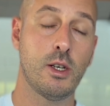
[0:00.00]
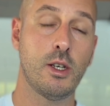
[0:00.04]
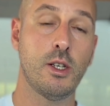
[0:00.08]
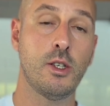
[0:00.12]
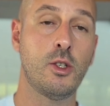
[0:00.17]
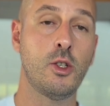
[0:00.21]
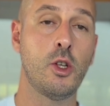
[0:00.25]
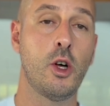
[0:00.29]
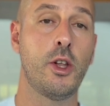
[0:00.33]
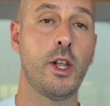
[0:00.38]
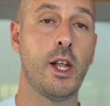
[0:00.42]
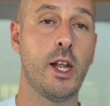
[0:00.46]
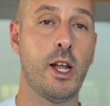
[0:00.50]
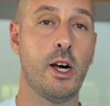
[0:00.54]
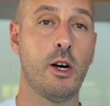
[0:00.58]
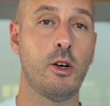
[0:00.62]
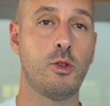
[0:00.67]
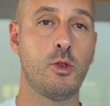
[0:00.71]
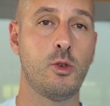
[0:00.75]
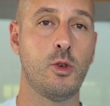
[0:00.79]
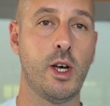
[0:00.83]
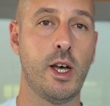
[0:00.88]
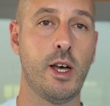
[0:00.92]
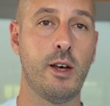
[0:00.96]
not
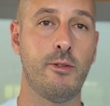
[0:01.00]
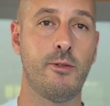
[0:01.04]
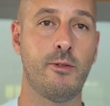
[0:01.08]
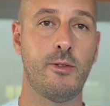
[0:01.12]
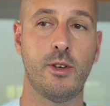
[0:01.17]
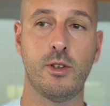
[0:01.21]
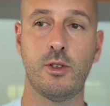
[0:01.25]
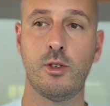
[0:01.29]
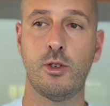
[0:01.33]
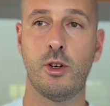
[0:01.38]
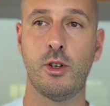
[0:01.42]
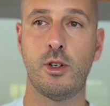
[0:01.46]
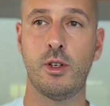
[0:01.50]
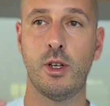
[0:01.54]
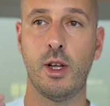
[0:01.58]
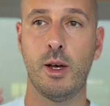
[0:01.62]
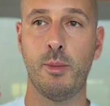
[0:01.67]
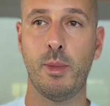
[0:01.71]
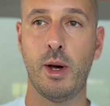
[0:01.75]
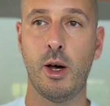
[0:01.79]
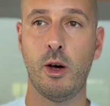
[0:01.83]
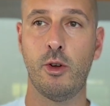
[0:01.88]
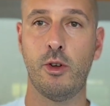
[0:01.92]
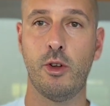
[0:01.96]
allowed to have a certain
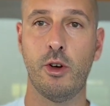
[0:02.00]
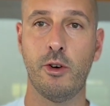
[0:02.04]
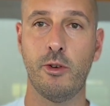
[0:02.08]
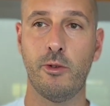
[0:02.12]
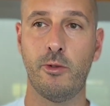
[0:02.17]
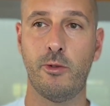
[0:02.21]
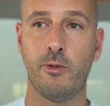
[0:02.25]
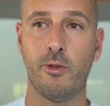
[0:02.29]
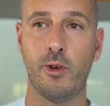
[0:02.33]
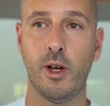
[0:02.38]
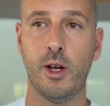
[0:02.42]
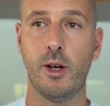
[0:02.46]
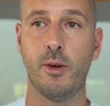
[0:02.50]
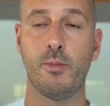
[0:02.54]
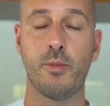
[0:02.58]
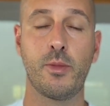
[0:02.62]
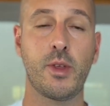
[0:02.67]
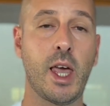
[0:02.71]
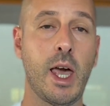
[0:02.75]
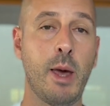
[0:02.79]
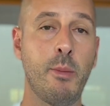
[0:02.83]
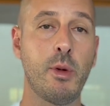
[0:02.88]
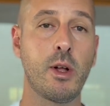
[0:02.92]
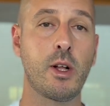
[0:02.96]
amount of
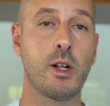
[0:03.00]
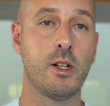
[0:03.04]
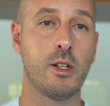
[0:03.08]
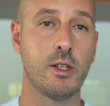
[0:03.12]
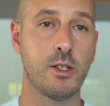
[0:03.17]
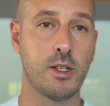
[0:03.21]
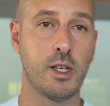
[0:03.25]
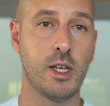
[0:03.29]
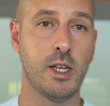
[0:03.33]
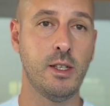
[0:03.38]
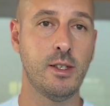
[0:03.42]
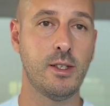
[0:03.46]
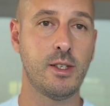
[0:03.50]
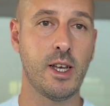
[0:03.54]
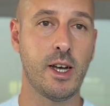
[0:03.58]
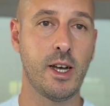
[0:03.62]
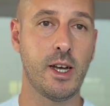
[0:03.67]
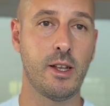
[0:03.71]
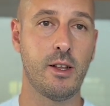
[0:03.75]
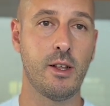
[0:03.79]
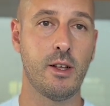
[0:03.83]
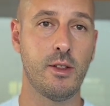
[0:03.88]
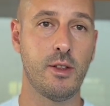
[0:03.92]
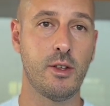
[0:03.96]
chemicals
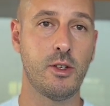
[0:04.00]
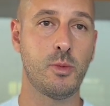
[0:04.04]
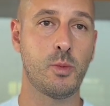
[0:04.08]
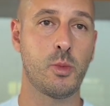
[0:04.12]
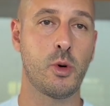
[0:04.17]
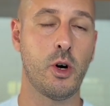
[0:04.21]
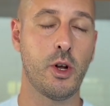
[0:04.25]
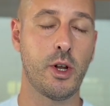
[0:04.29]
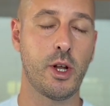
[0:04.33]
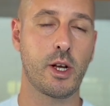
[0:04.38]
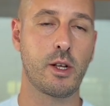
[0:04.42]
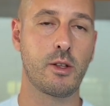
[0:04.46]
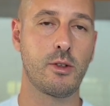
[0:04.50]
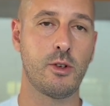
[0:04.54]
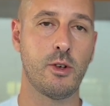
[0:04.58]
inside this product.